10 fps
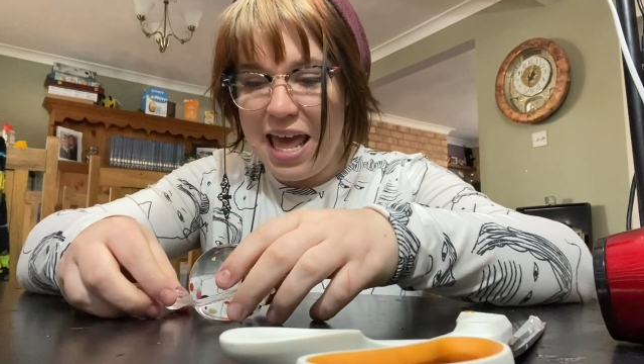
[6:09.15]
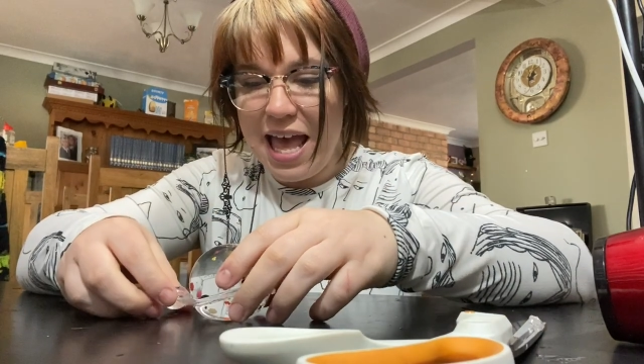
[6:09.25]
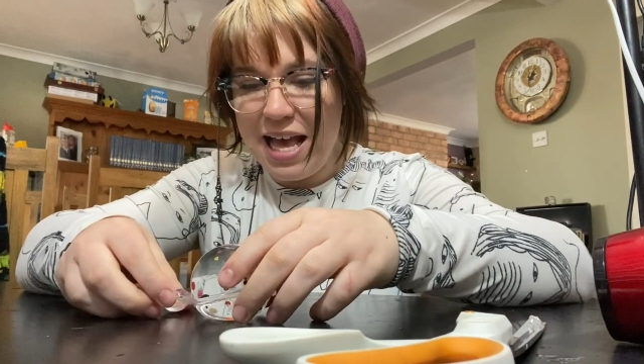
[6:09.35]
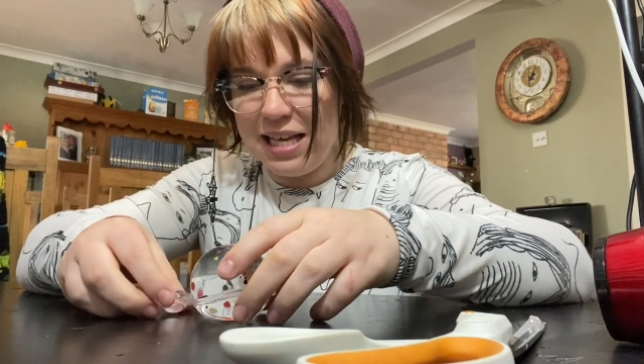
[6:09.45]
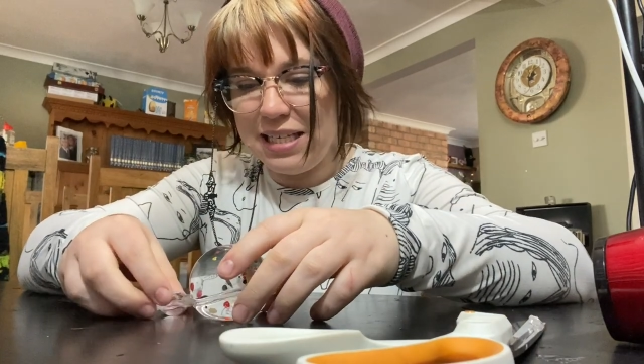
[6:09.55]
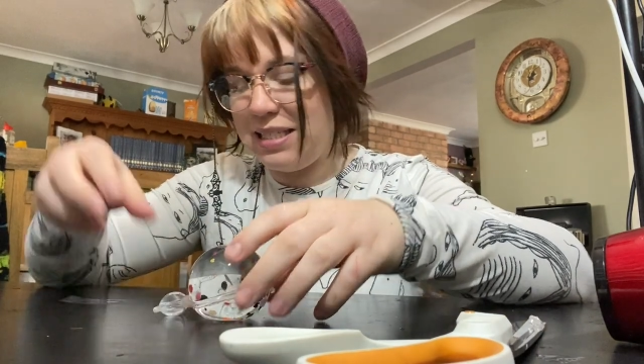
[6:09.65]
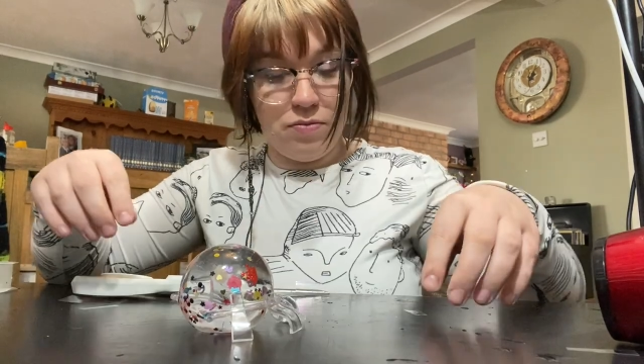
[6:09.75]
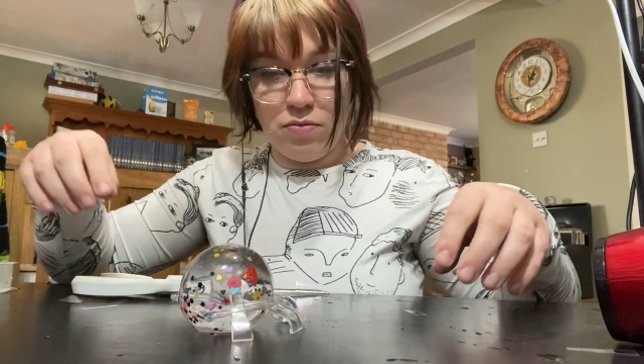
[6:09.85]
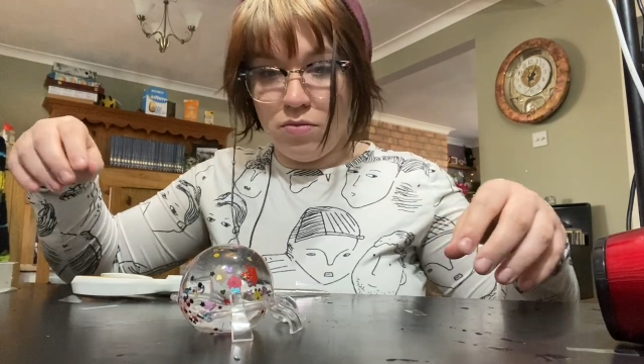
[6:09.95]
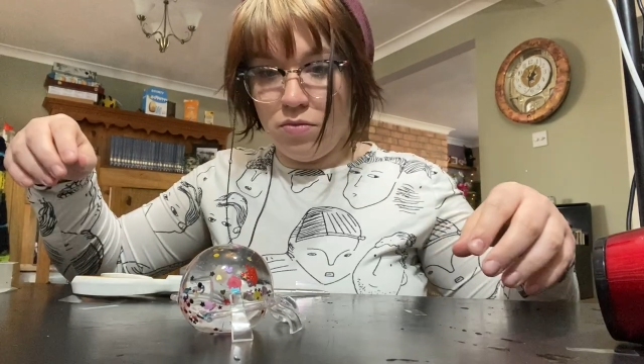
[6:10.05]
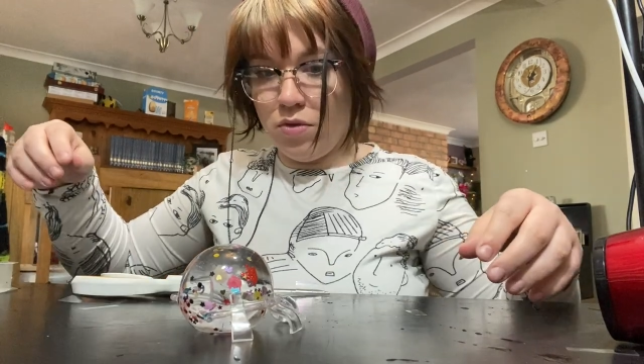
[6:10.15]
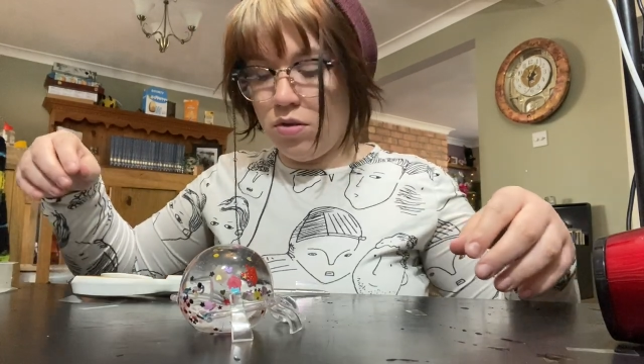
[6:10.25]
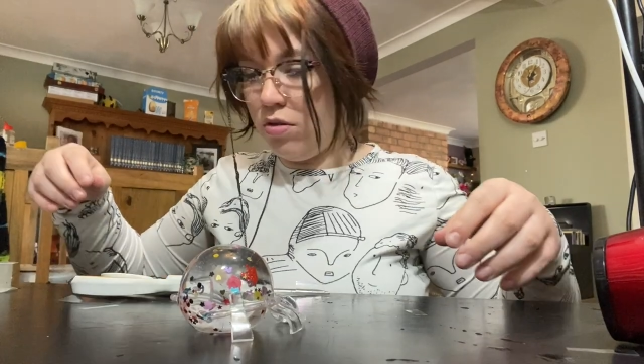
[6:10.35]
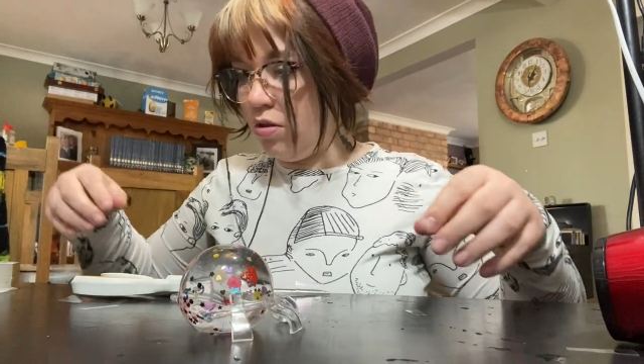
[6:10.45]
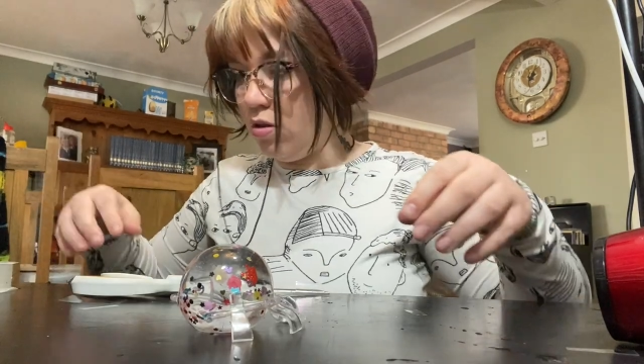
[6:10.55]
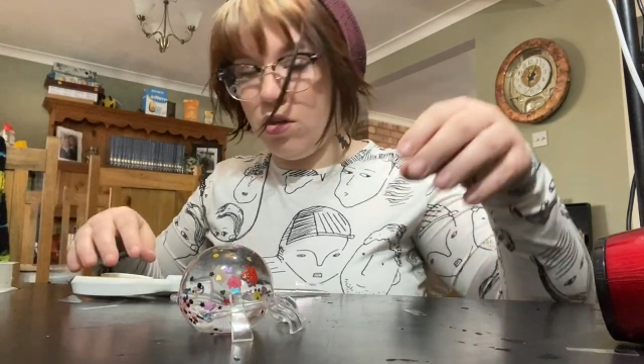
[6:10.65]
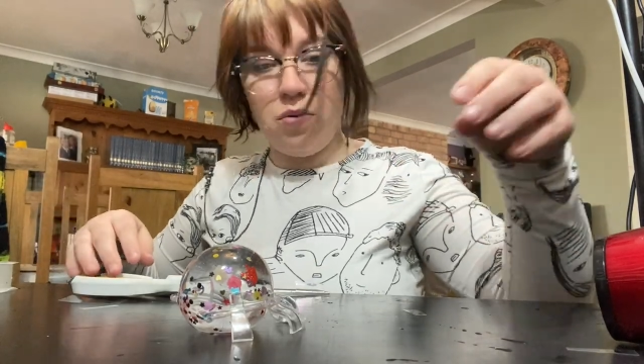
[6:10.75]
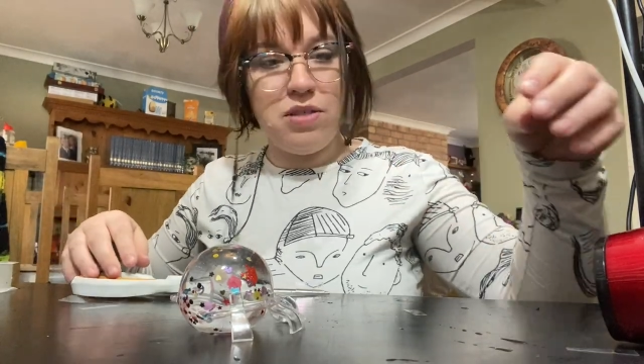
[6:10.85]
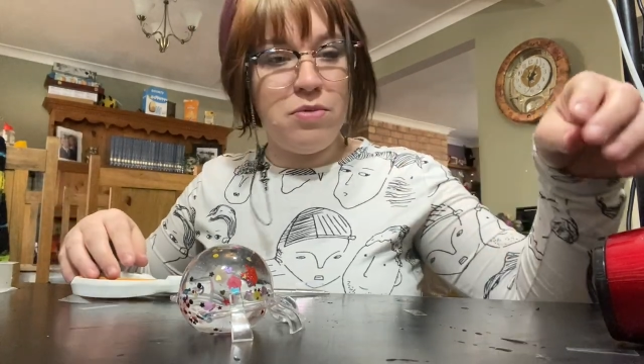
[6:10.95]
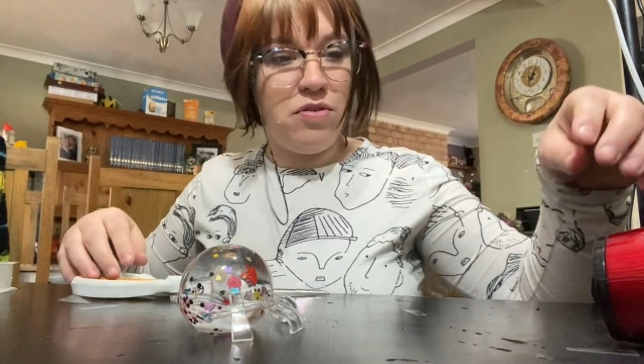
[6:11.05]
legs. Oh,
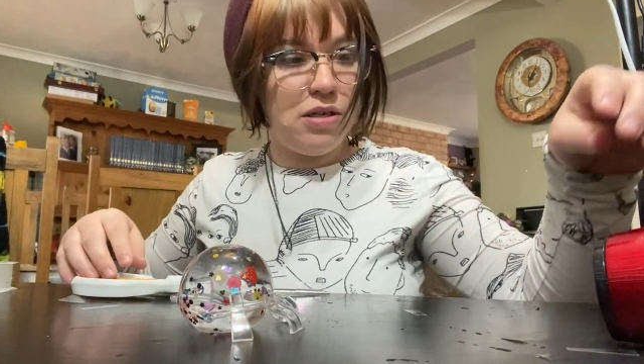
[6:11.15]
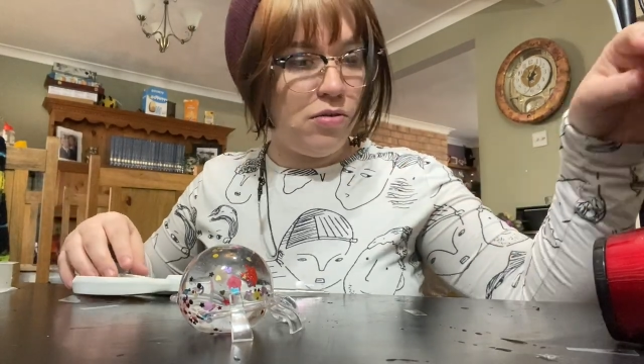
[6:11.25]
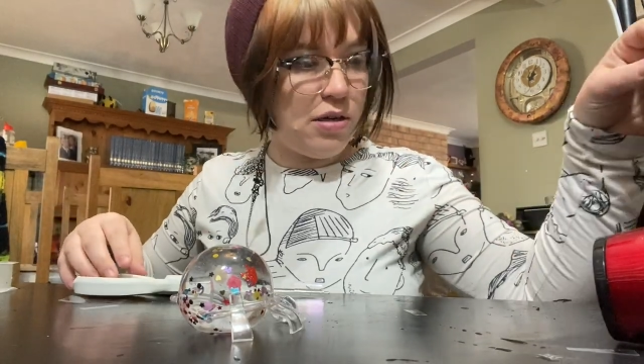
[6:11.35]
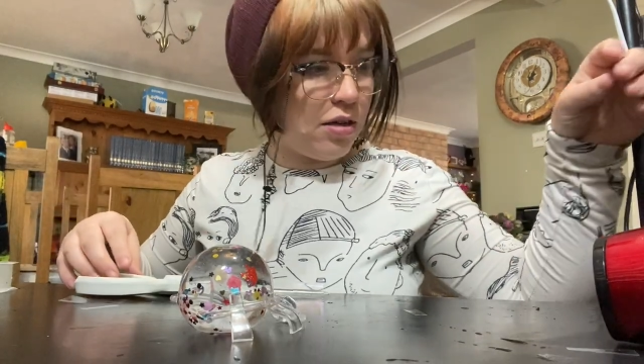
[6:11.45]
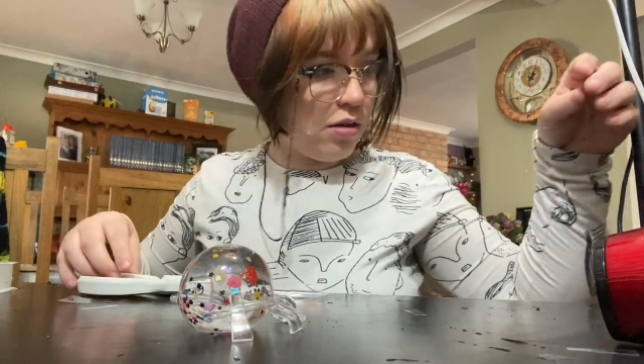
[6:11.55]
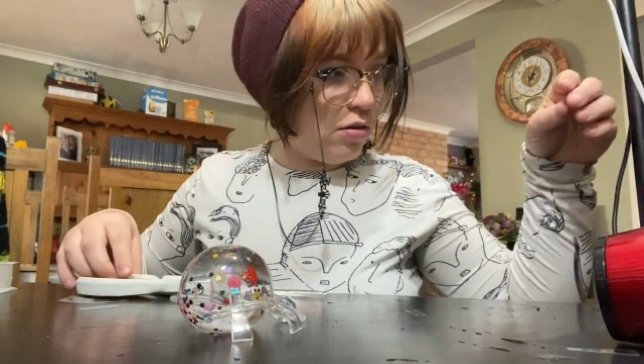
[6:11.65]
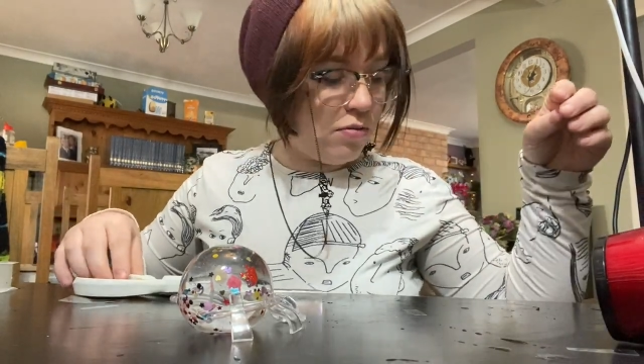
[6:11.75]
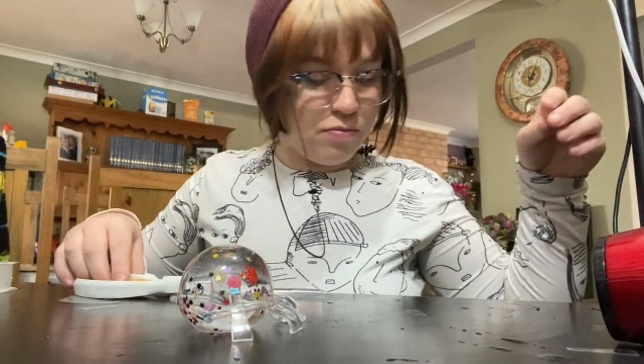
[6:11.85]
let's move a little leg on.